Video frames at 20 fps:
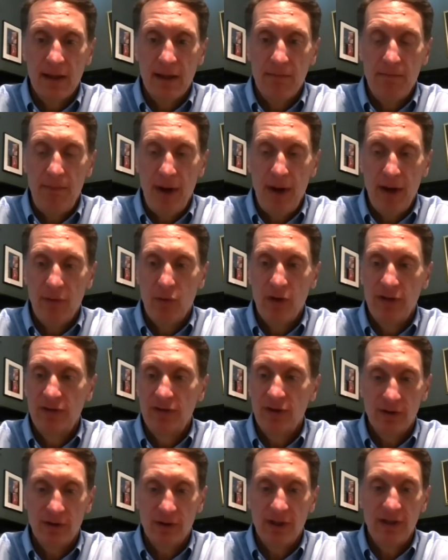But we
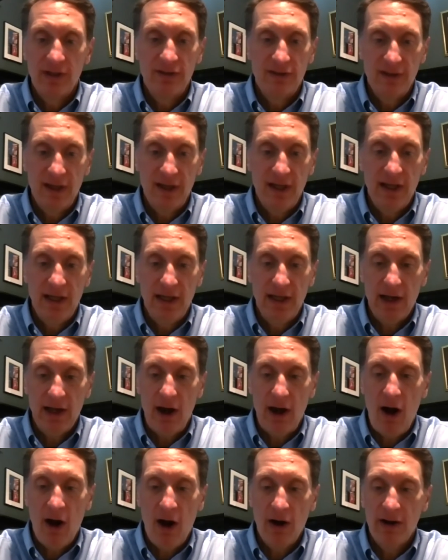certainly see
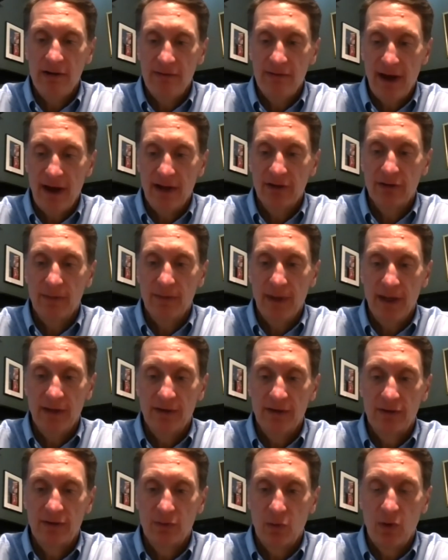our
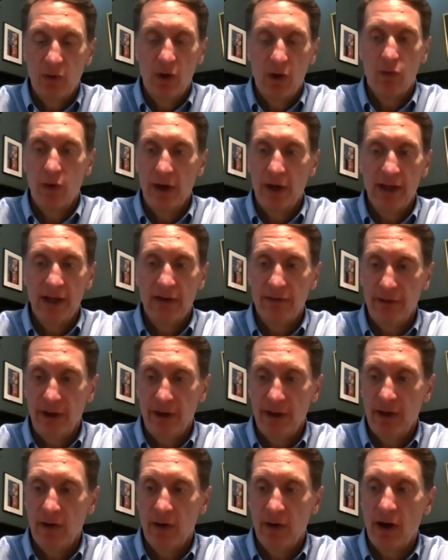investments, we're
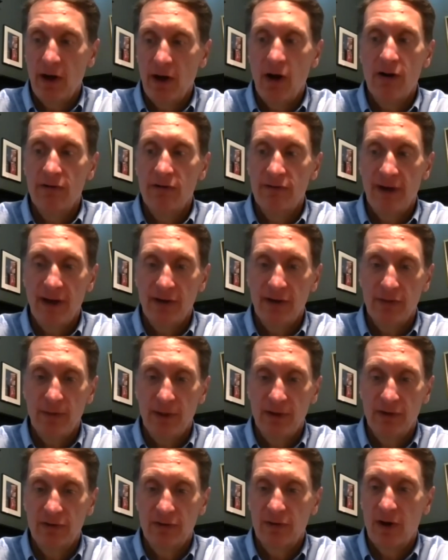reconfiguring our
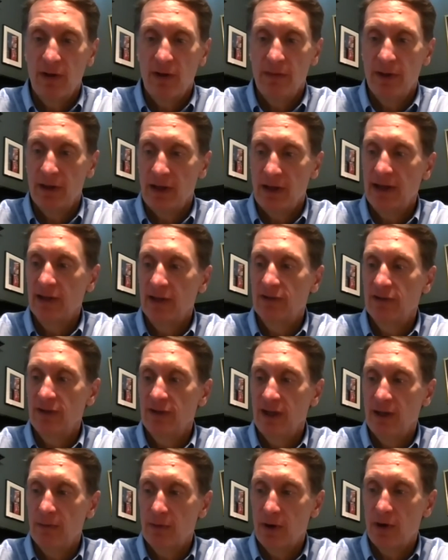investments from the
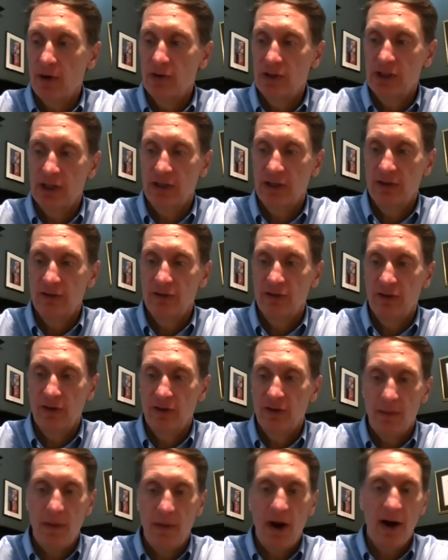legacy approaches to
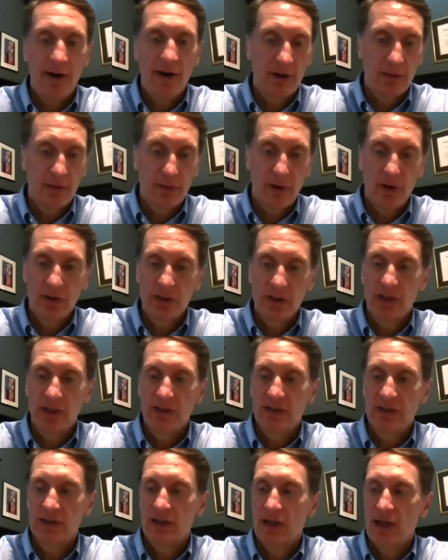the modern
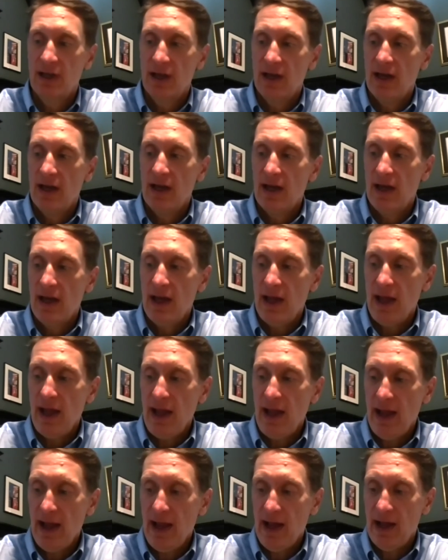approaches.
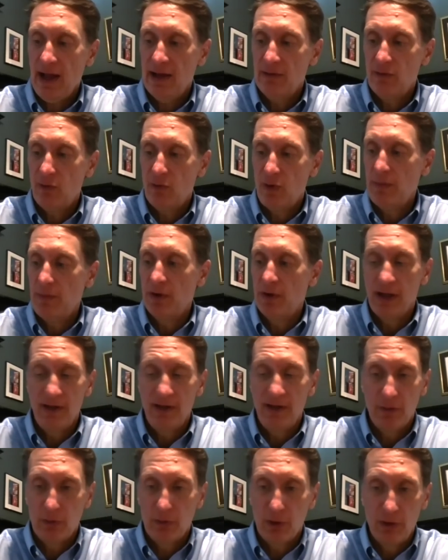And we
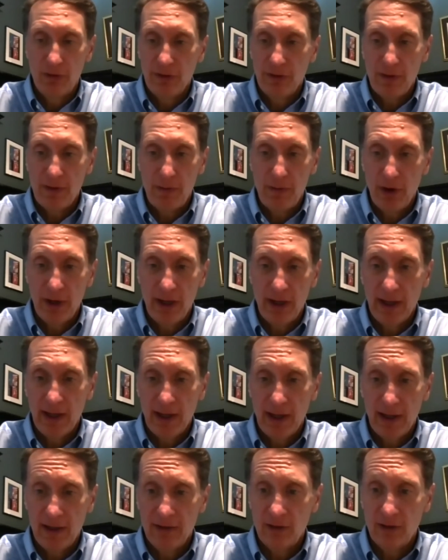believe the proof in the pudding
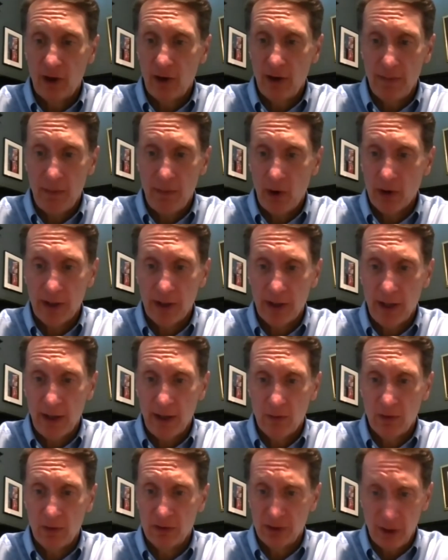is our
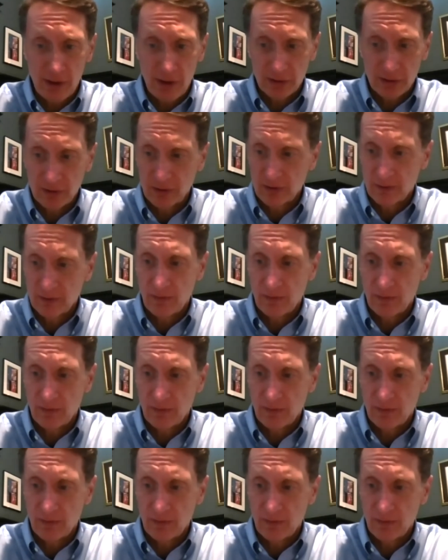in-market results.